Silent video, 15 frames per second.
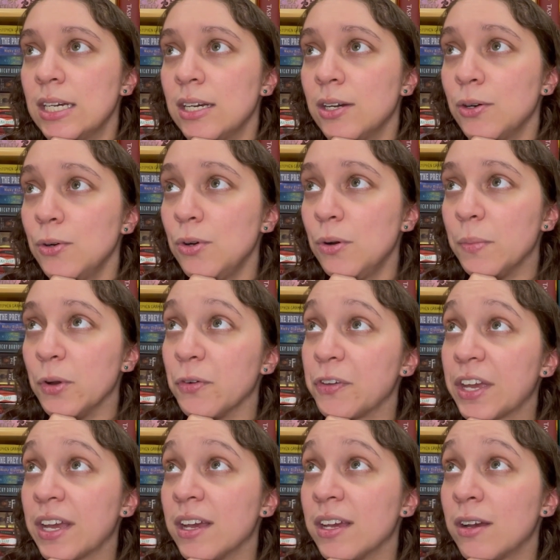we're
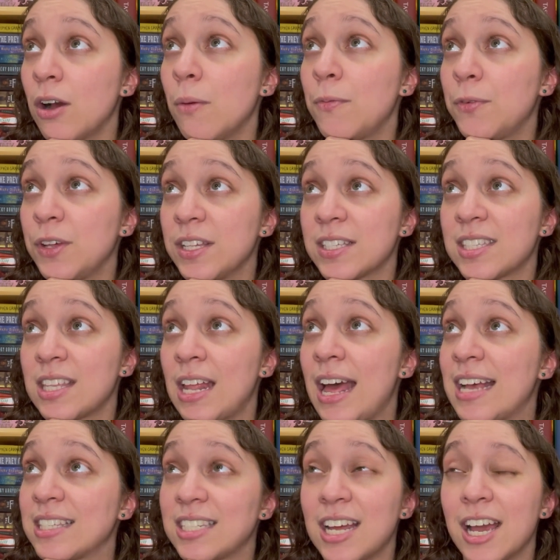moving. Hopefully this is the
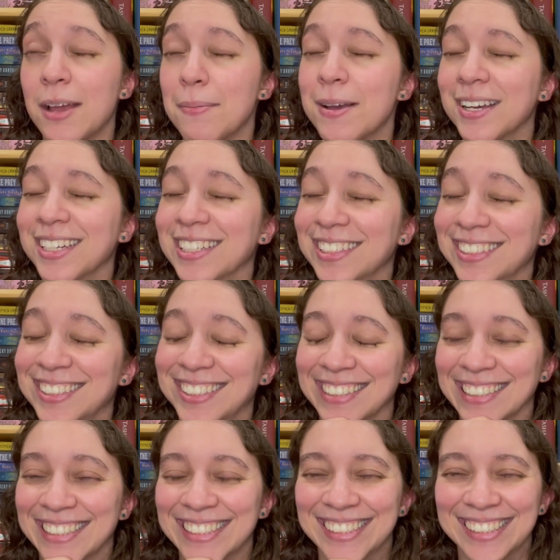last time.
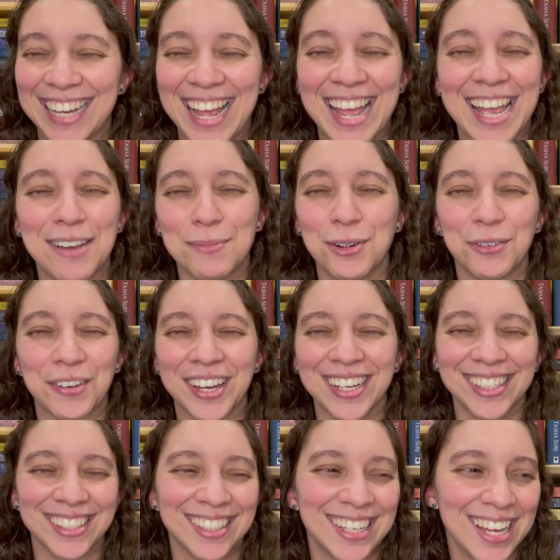I hate moving.
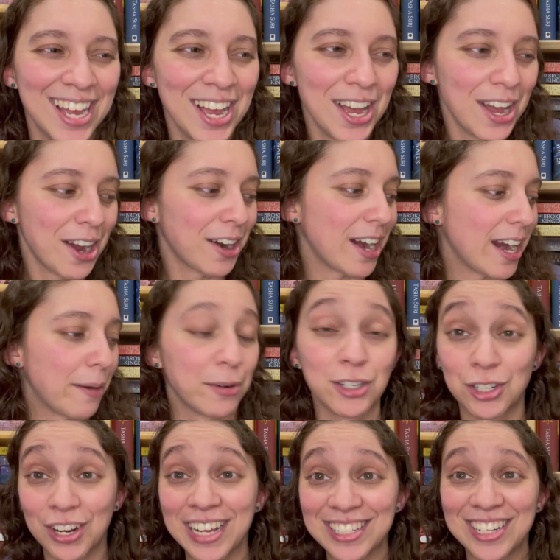All right, I'm gonna
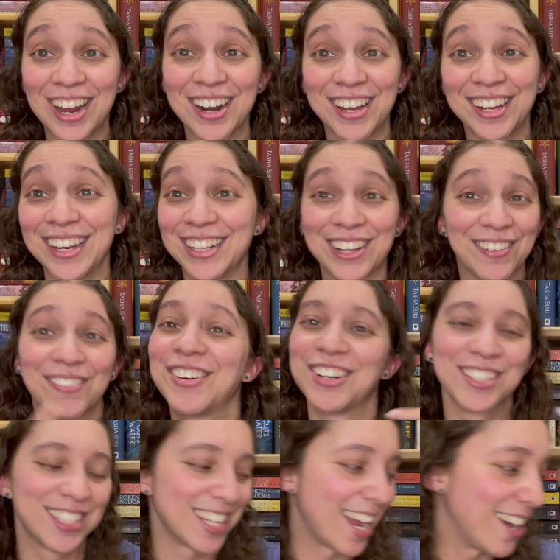show you guys Donna, and then I'm gonna
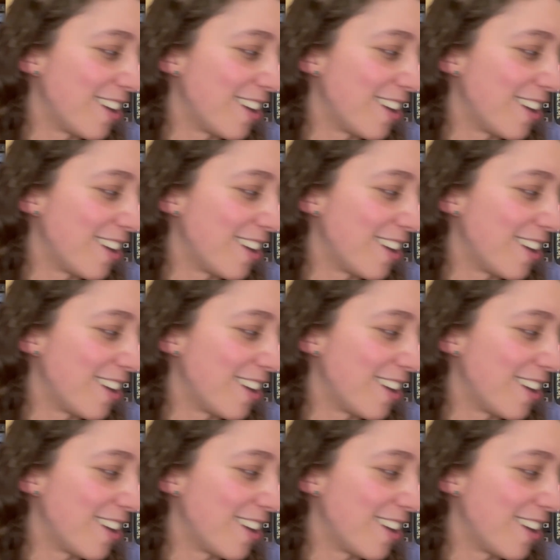sign